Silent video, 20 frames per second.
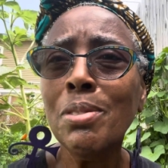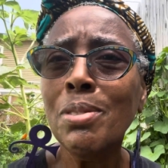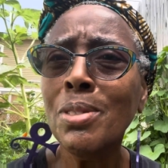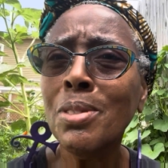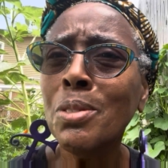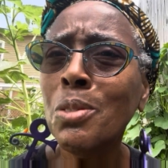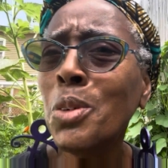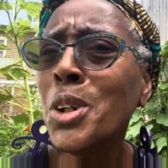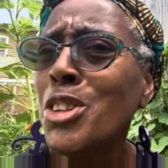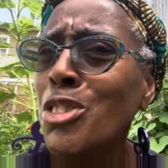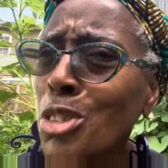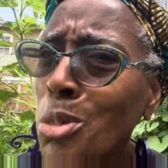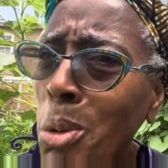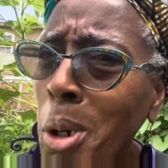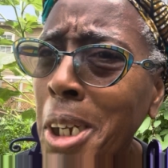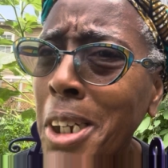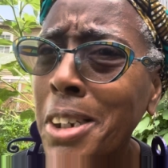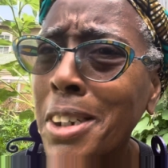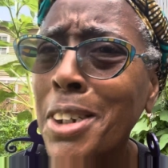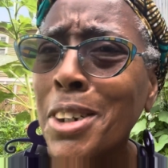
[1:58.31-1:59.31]
what you
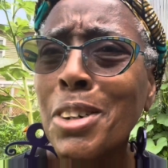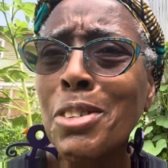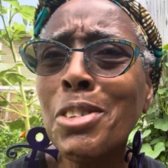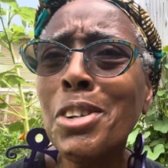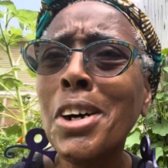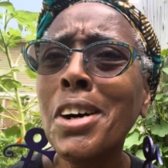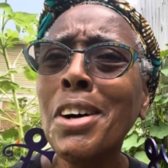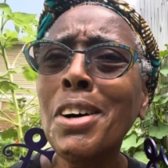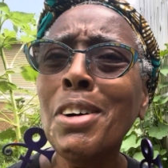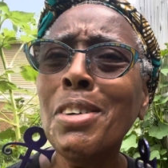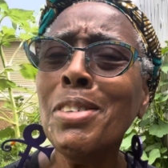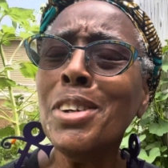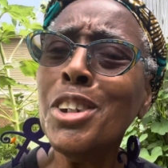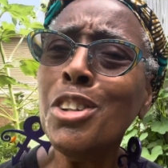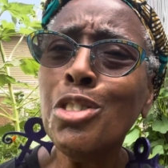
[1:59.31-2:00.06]
waiting on, y'all? It's